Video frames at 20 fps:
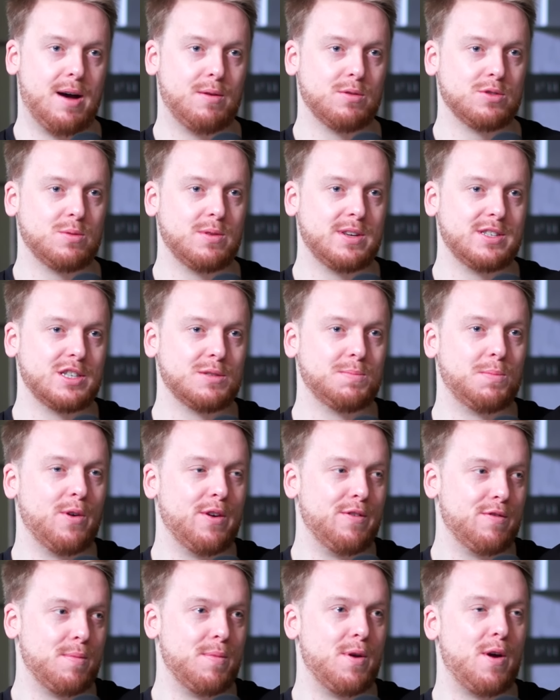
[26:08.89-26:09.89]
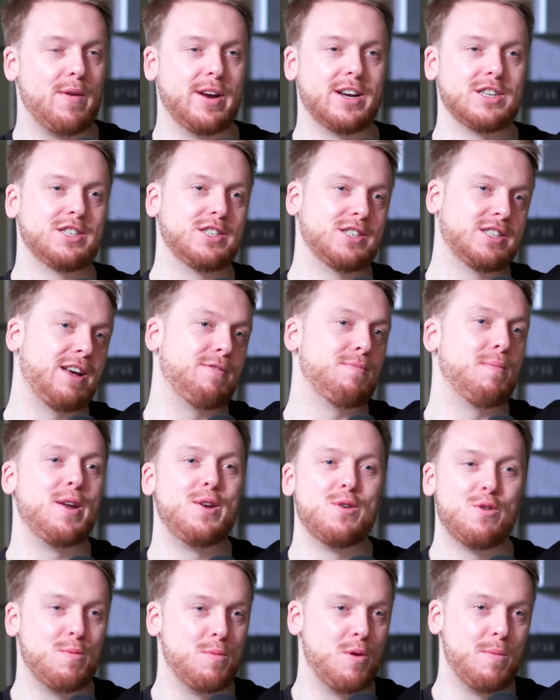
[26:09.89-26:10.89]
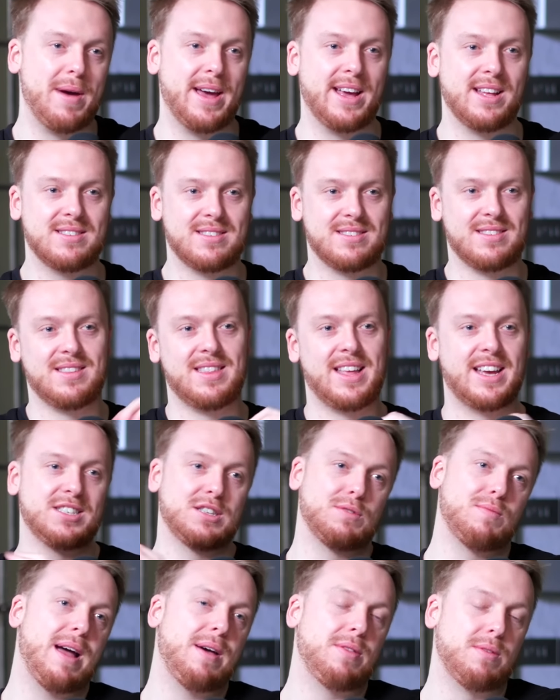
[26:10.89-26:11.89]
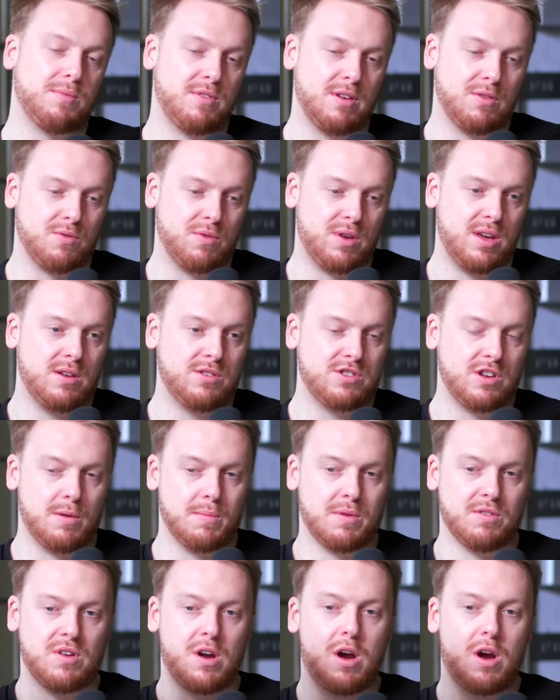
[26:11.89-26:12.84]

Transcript: I was always this boy from Norwich, just have my mm. normal mates, and they surround themselves with YouTubers.